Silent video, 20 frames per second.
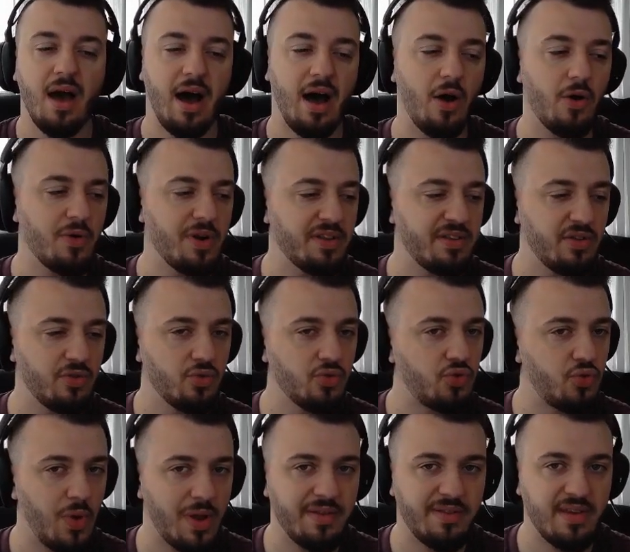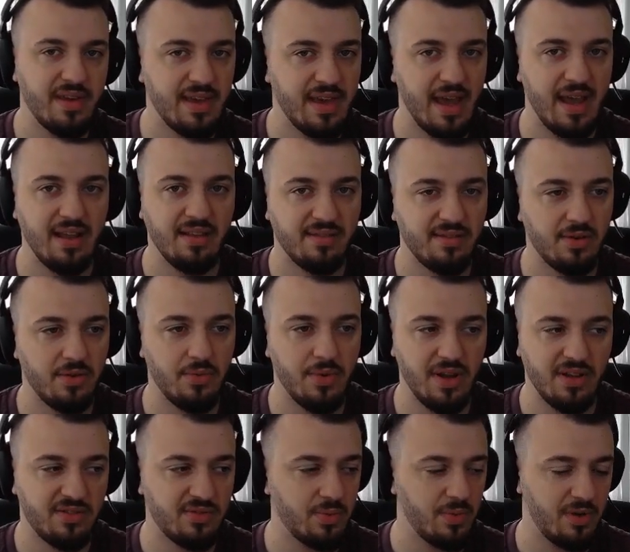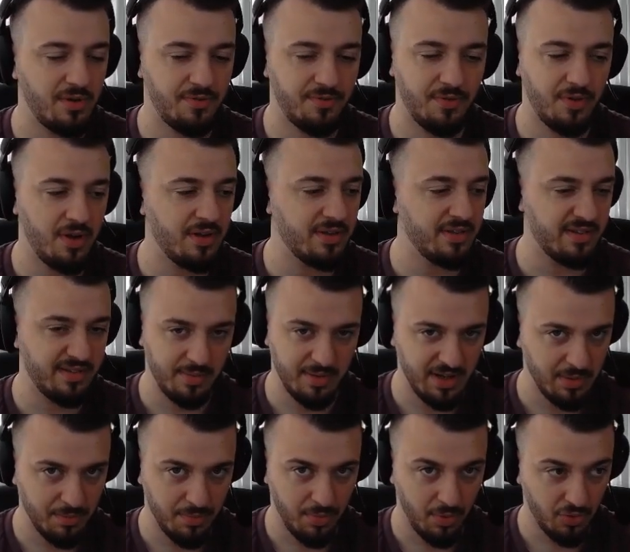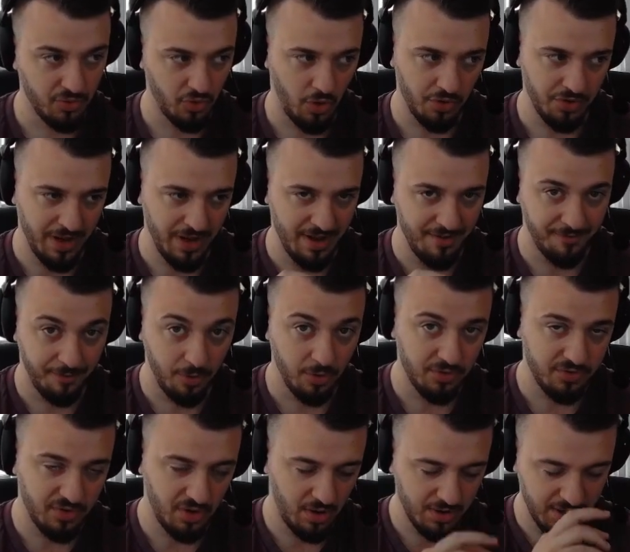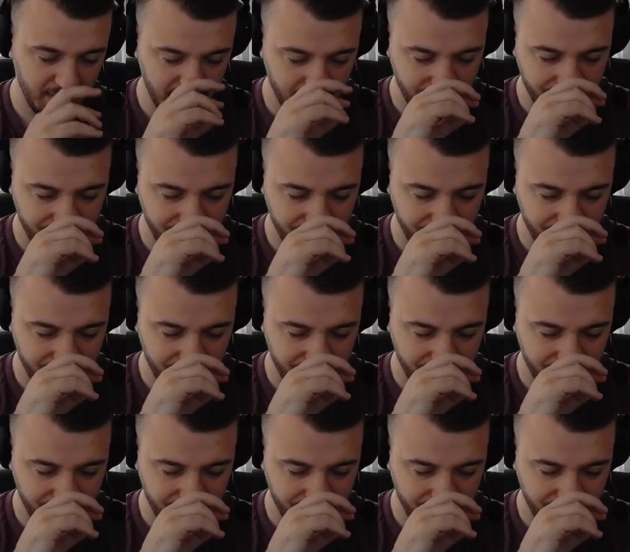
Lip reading: I already do 20k Incinerates with Dismantling Bolt on a full target.